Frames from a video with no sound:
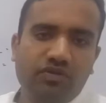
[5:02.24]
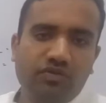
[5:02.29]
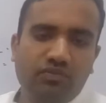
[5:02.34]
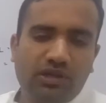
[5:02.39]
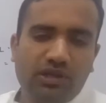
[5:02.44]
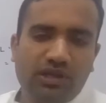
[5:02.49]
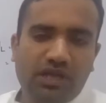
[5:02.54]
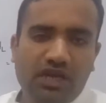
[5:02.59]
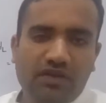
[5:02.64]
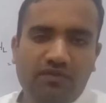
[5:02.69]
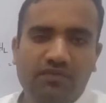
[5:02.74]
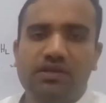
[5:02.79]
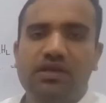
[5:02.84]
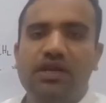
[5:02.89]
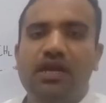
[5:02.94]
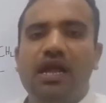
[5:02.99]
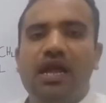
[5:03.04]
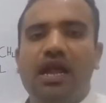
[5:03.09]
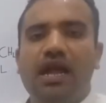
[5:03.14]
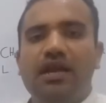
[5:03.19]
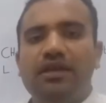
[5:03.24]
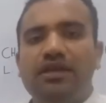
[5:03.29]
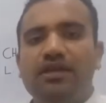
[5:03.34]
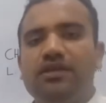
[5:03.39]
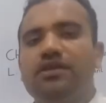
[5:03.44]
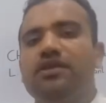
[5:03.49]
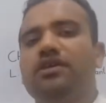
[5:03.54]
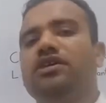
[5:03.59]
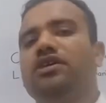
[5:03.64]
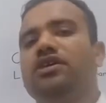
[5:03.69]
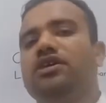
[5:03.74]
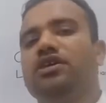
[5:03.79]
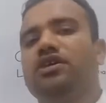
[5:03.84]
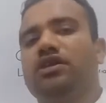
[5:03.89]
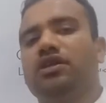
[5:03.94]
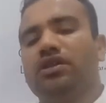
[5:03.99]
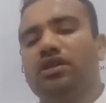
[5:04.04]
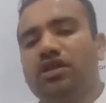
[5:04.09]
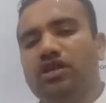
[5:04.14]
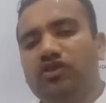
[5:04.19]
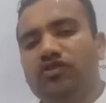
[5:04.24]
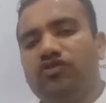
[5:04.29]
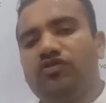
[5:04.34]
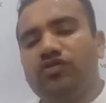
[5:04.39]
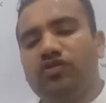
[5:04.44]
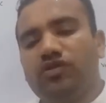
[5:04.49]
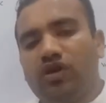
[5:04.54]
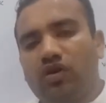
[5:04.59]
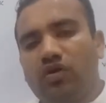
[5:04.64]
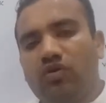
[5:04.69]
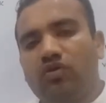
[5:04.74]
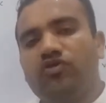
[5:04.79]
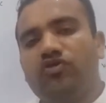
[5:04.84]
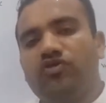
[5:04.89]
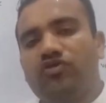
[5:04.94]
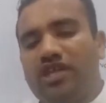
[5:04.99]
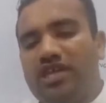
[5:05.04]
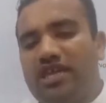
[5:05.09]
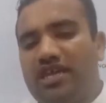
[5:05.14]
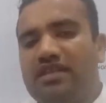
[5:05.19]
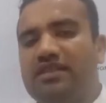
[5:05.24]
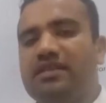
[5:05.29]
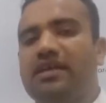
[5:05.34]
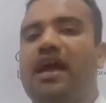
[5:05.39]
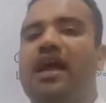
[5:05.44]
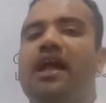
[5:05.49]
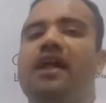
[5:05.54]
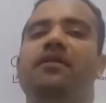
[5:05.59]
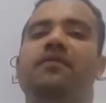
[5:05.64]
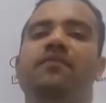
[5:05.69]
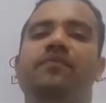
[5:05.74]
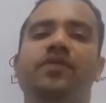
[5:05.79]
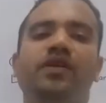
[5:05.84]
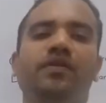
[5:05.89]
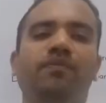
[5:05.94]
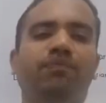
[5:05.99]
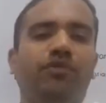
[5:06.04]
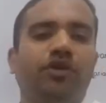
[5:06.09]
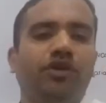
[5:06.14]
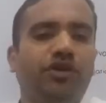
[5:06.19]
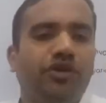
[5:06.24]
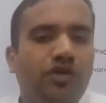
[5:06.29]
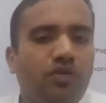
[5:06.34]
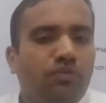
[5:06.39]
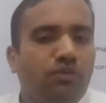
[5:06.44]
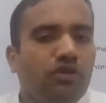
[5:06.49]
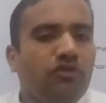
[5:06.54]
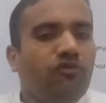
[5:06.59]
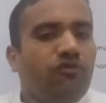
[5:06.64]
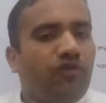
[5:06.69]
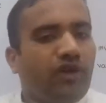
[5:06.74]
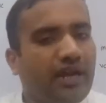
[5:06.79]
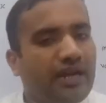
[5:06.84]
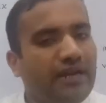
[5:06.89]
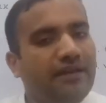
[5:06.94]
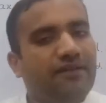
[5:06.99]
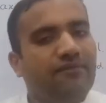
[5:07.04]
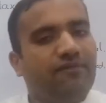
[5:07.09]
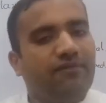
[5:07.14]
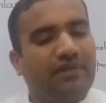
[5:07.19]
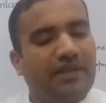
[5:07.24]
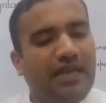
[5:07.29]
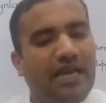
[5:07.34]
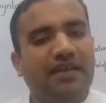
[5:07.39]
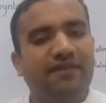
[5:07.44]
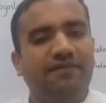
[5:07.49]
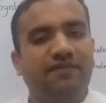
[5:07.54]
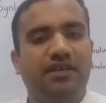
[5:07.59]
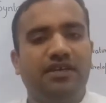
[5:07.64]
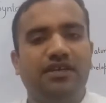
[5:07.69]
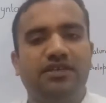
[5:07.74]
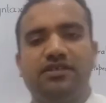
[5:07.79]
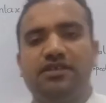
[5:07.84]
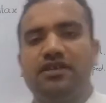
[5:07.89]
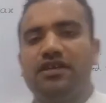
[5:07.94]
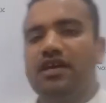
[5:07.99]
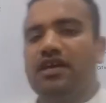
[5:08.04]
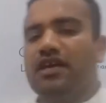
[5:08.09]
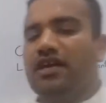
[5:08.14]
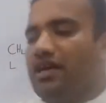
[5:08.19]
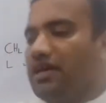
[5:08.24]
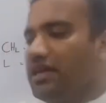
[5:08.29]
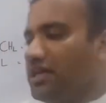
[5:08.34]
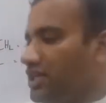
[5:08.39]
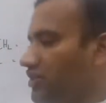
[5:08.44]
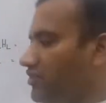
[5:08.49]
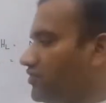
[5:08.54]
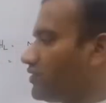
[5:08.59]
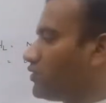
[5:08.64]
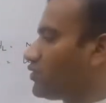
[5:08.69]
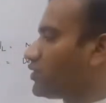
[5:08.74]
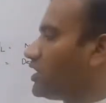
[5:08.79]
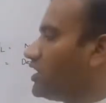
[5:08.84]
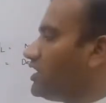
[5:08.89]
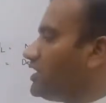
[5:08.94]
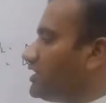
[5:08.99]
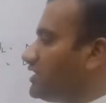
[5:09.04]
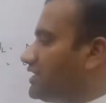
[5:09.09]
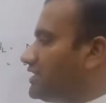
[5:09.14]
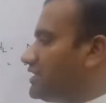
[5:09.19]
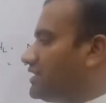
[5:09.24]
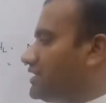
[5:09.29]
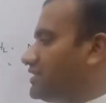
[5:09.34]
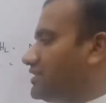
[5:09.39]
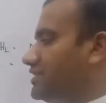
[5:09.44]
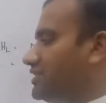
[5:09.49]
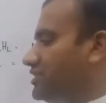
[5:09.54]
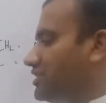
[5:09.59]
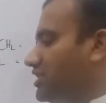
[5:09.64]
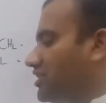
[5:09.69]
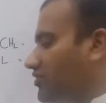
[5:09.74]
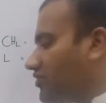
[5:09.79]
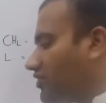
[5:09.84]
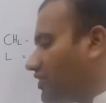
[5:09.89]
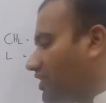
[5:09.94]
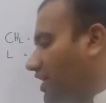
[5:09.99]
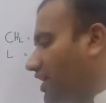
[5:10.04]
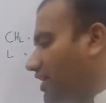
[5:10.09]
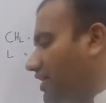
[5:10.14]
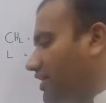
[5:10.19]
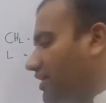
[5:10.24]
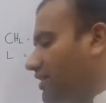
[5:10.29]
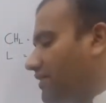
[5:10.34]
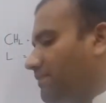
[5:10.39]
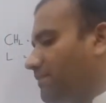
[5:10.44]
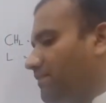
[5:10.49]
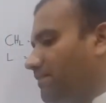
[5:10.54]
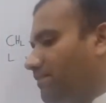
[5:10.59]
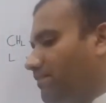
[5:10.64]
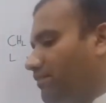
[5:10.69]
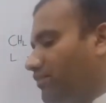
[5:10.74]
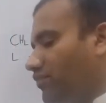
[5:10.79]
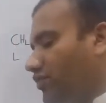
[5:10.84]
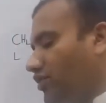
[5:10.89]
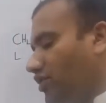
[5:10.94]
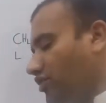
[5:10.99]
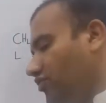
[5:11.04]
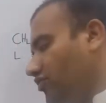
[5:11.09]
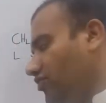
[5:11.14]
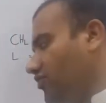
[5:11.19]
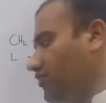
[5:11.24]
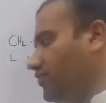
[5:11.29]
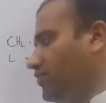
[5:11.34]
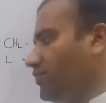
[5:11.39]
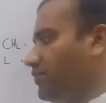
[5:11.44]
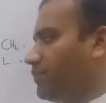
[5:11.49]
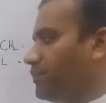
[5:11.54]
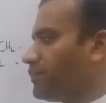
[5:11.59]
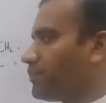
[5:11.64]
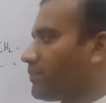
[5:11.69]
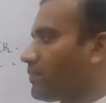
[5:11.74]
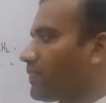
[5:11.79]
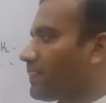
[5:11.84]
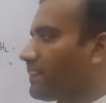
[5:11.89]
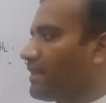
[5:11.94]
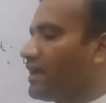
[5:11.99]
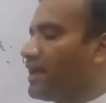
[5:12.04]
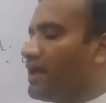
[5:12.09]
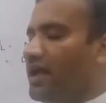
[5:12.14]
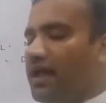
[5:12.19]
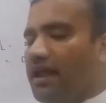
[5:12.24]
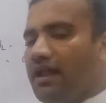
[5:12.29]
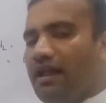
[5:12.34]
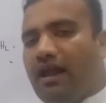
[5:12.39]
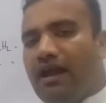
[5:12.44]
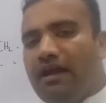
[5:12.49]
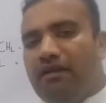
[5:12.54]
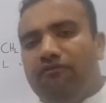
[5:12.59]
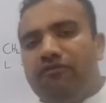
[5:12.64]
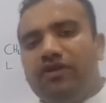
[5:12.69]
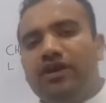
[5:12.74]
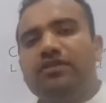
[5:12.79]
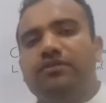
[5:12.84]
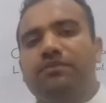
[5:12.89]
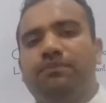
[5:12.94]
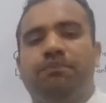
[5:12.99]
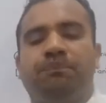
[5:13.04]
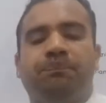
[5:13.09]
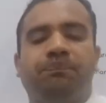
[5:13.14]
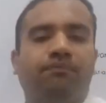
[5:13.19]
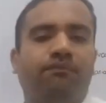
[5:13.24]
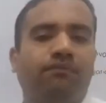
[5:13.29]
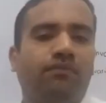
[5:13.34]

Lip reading: human language, and he is now saying that the human faculty of language is putting just like this. And when